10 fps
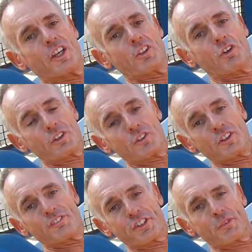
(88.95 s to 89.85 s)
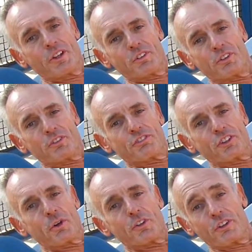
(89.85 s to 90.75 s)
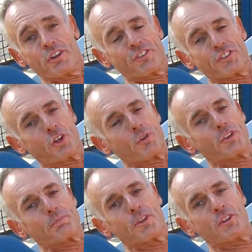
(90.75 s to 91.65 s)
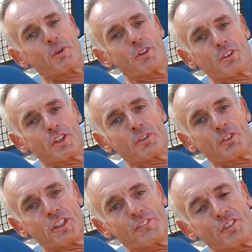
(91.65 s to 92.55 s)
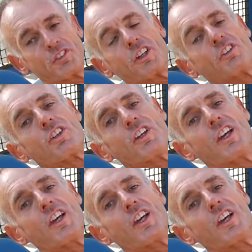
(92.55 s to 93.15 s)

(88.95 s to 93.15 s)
Not using free weights. We use free weights a lot for shoulders, but this is one using a machine for a change.